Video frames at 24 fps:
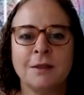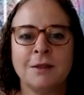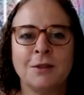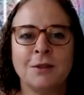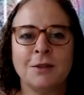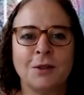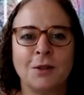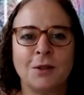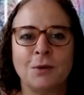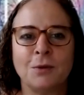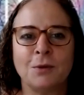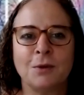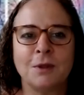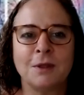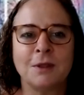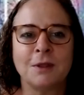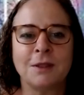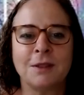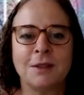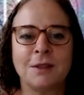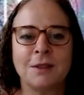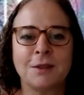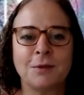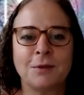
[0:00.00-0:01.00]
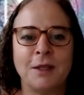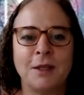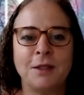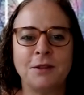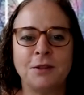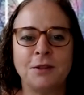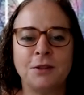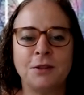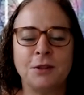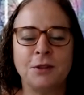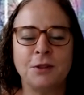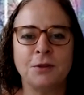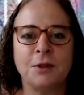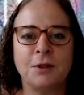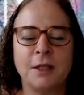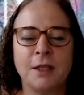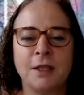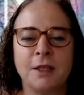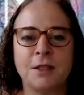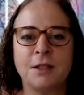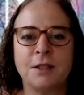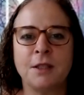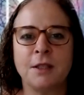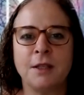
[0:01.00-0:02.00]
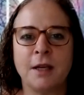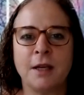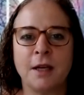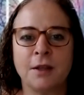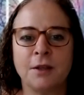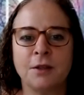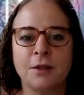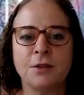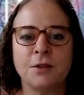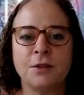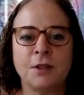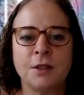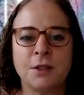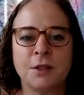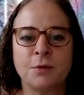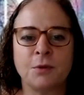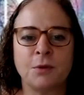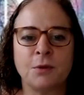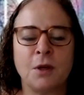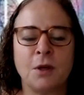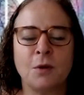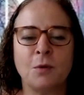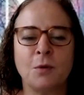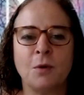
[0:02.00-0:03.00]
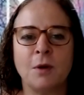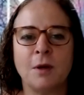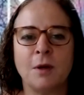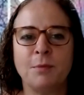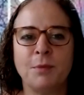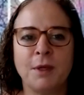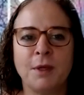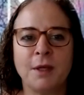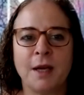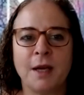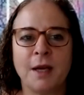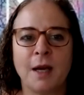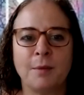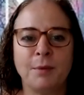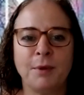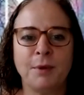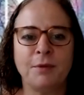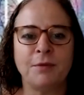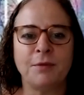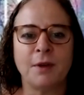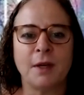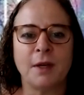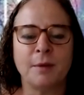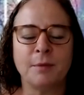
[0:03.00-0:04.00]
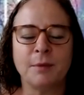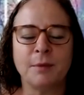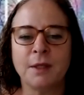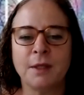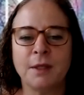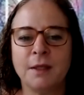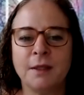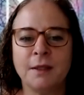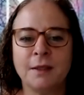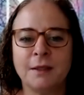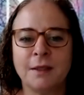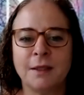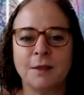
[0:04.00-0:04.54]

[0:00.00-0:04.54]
So it's great to do things together since we're all one big happy family,